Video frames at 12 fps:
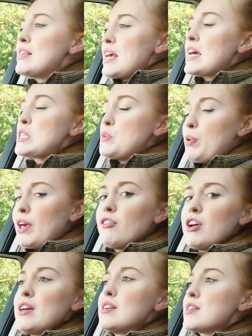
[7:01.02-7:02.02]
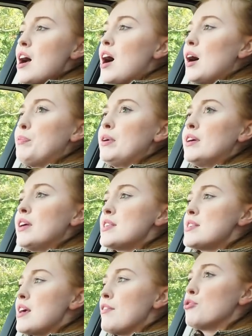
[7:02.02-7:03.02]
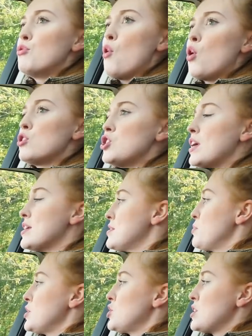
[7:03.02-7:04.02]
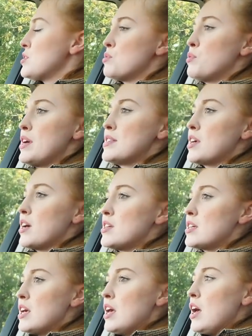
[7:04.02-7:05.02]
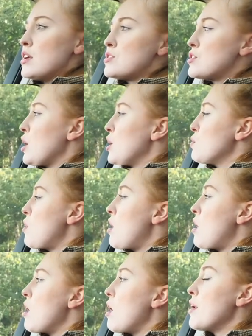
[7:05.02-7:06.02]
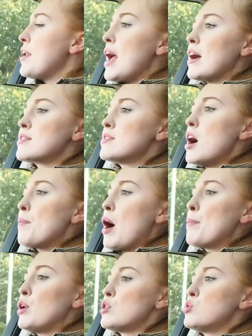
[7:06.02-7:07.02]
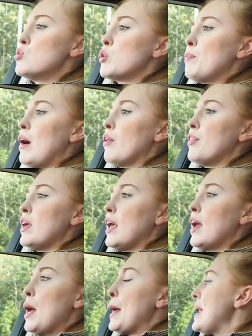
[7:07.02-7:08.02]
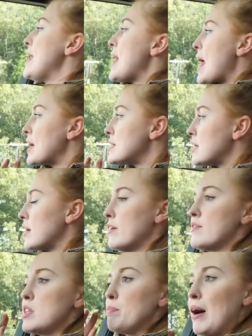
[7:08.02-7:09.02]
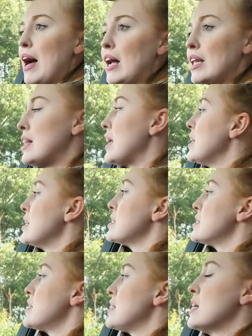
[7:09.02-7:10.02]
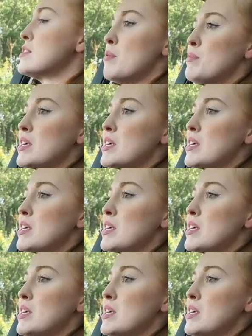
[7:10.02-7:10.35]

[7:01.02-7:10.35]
the experience up several notches, which is always good. So next up, I'm going to talk about the negatives, the bad things, the things I'm